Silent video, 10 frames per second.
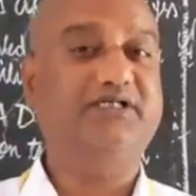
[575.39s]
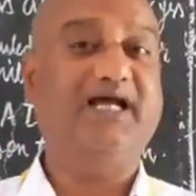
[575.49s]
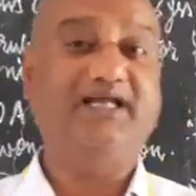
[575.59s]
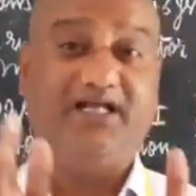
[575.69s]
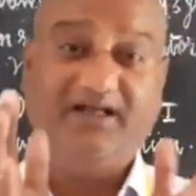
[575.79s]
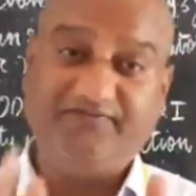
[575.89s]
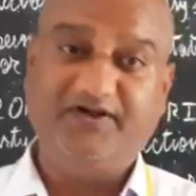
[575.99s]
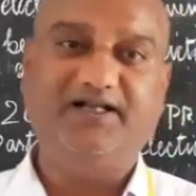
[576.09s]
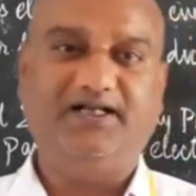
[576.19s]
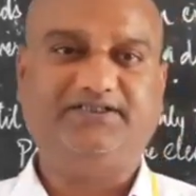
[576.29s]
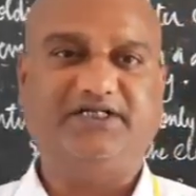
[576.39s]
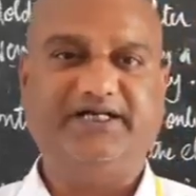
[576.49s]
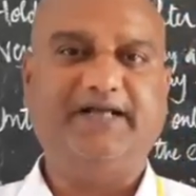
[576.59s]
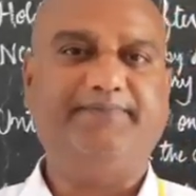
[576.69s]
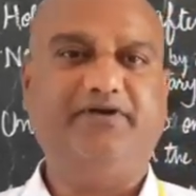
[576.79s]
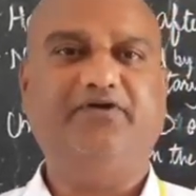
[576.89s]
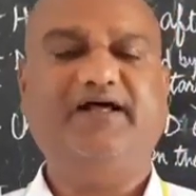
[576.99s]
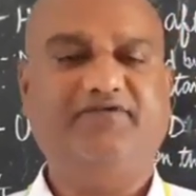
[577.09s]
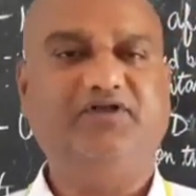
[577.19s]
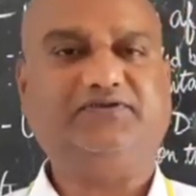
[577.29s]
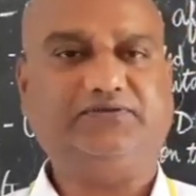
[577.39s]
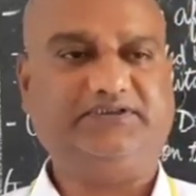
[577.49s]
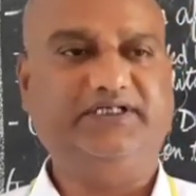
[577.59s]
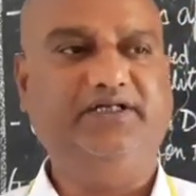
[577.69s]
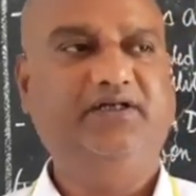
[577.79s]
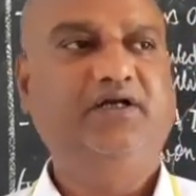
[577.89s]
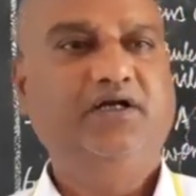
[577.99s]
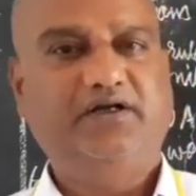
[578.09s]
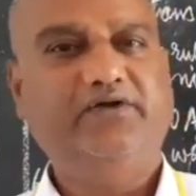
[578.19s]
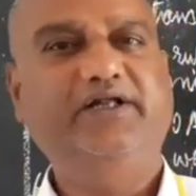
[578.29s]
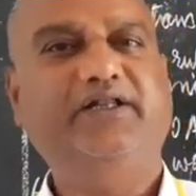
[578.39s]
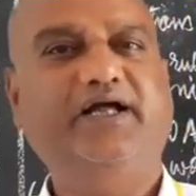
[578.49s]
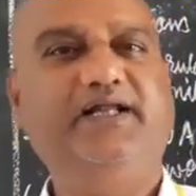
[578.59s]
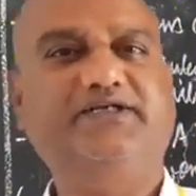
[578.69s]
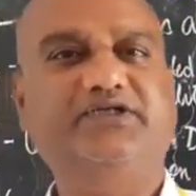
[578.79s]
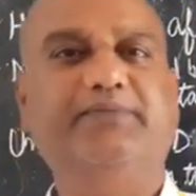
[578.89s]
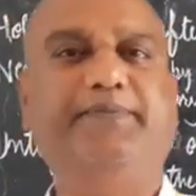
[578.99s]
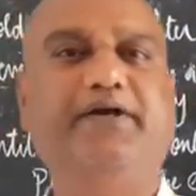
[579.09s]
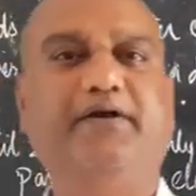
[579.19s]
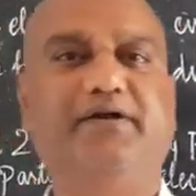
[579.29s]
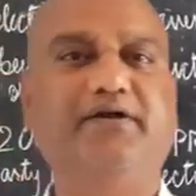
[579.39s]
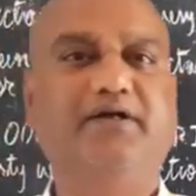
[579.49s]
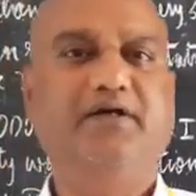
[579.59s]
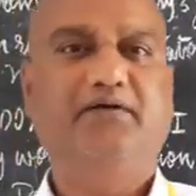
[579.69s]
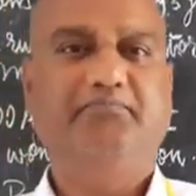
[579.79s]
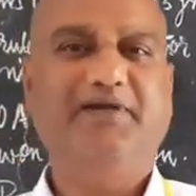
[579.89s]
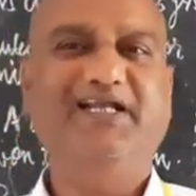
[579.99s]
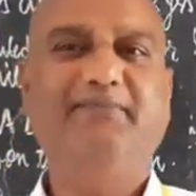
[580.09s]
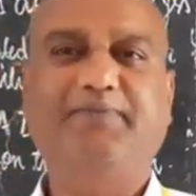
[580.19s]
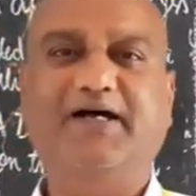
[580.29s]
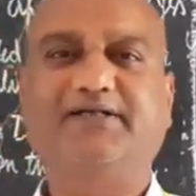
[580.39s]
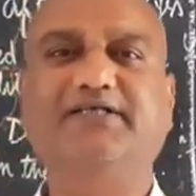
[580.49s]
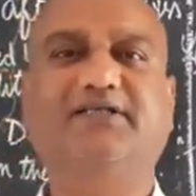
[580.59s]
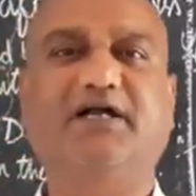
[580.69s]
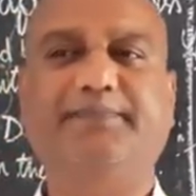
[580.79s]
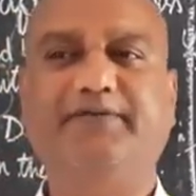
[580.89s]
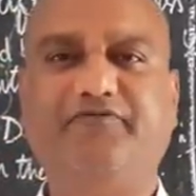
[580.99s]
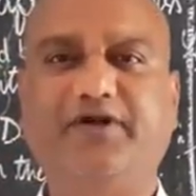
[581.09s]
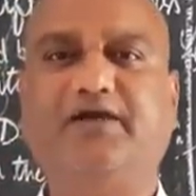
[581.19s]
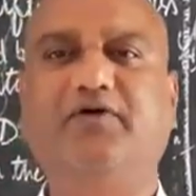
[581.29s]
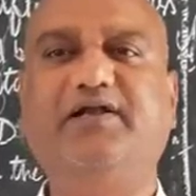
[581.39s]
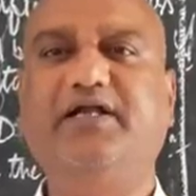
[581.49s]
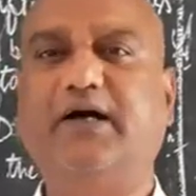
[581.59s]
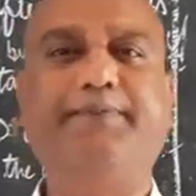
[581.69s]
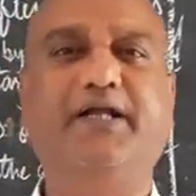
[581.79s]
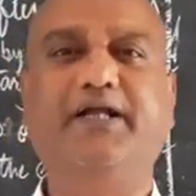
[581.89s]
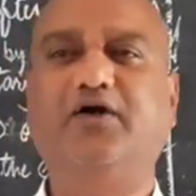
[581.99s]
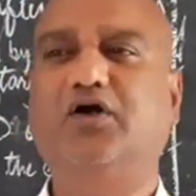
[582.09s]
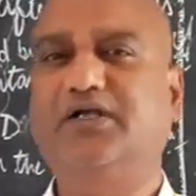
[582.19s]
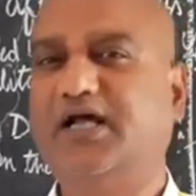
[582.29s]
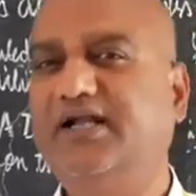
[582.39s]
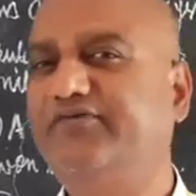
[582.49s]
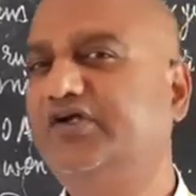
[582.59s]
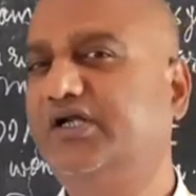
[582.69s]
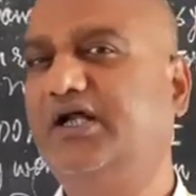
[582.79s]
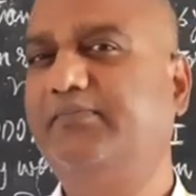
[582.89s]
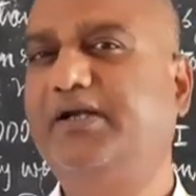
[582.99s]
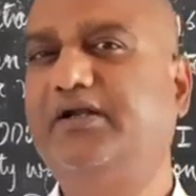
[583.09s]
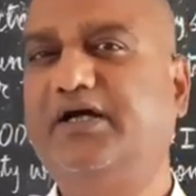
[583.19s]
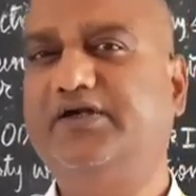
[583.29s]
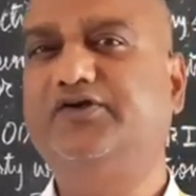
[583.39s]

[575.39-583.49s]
And if in election campaign, you would have also seen during the election period, many parties are been frequently appearing on television and media.